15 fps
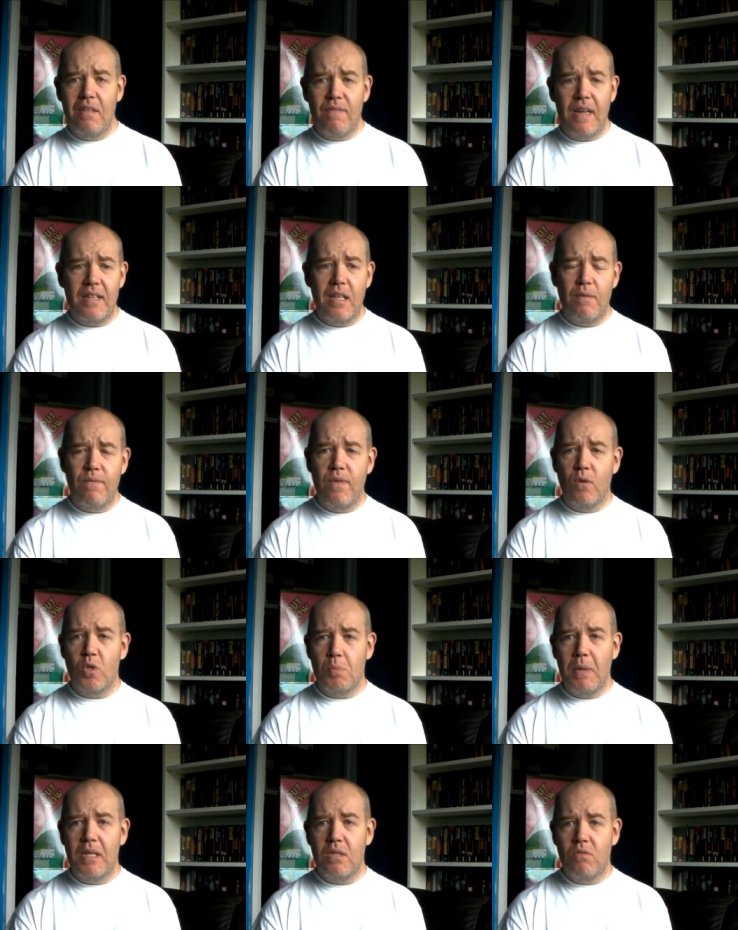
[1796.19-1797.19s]
the fact that Phil
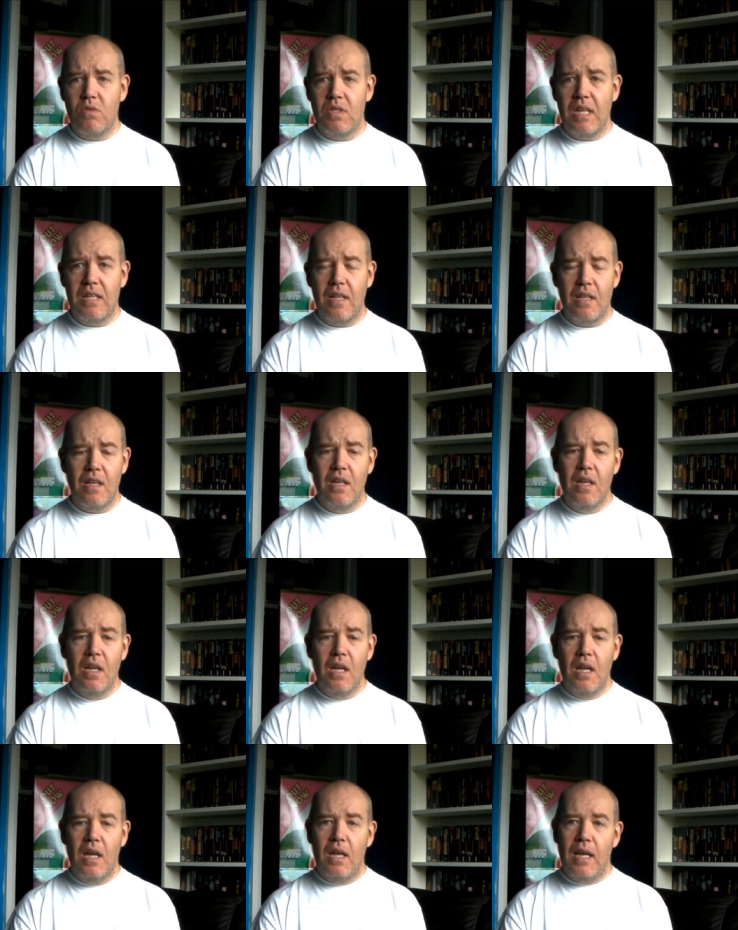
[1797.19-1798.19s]
Spencer has said that
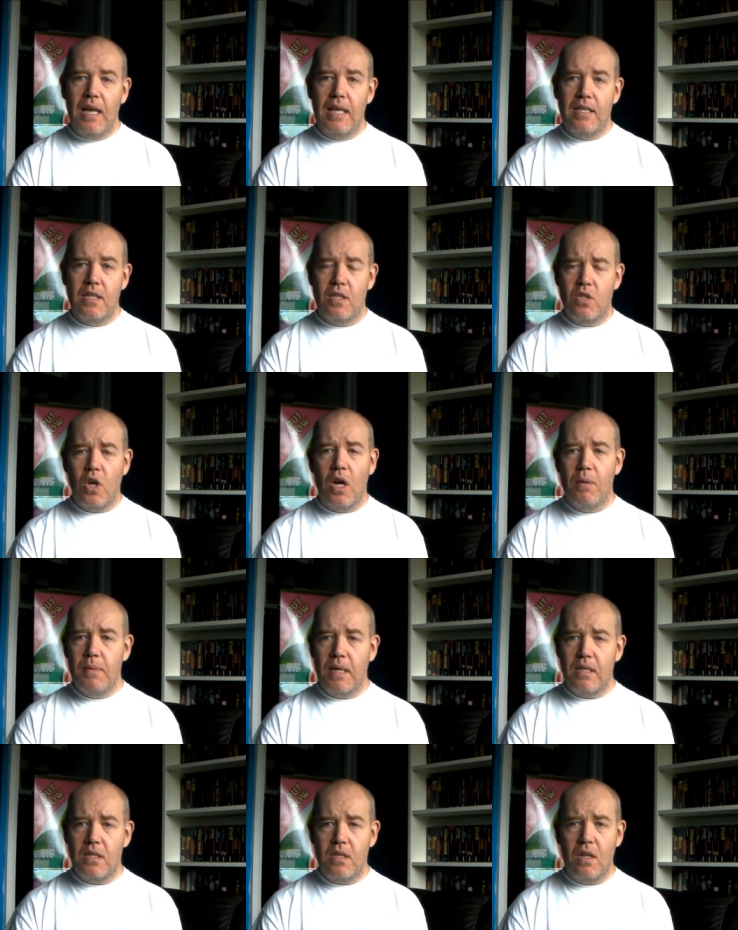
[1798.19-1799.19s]
it's a timed
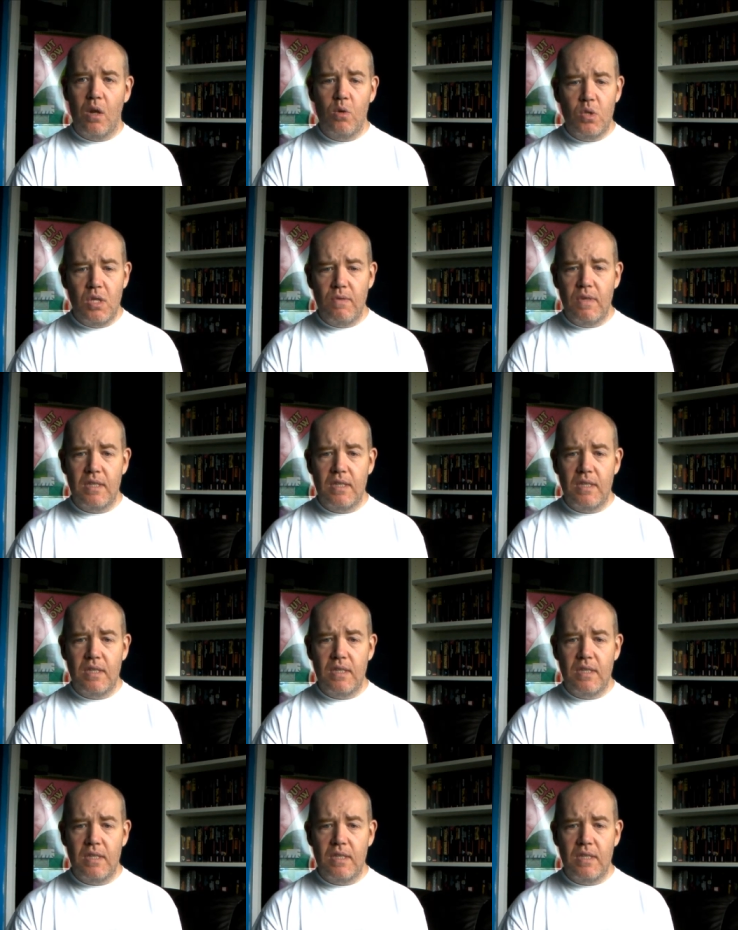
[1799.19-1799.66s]
exclusive.